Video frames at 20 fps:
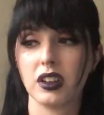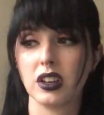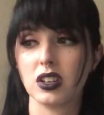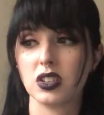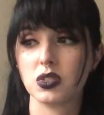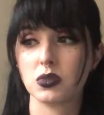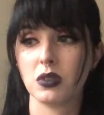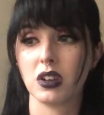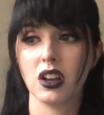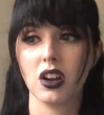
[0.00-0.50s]

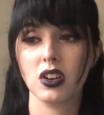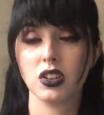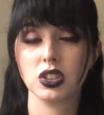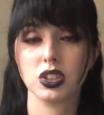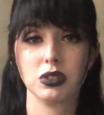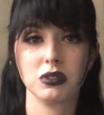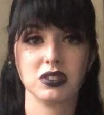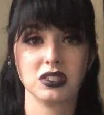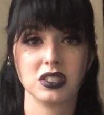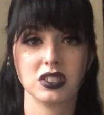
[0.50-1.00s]
things we all
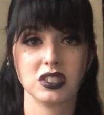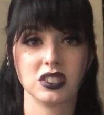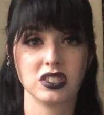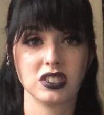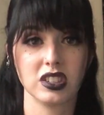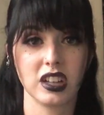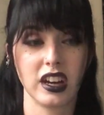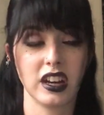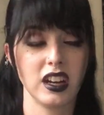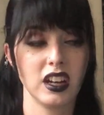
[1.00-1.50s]
do as a
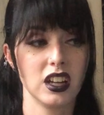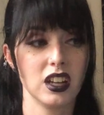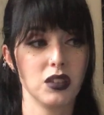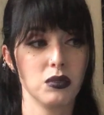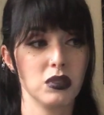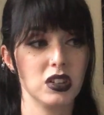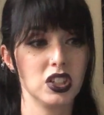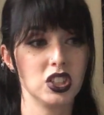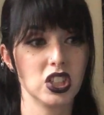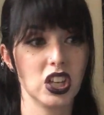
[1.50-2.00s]
society,
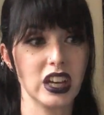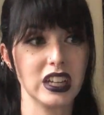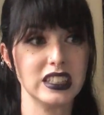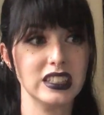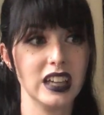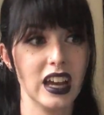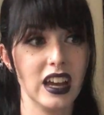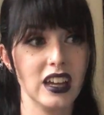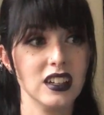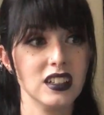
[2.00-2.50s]
which
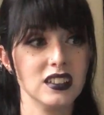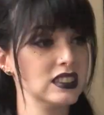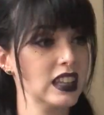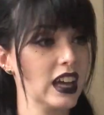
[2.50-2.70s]
again,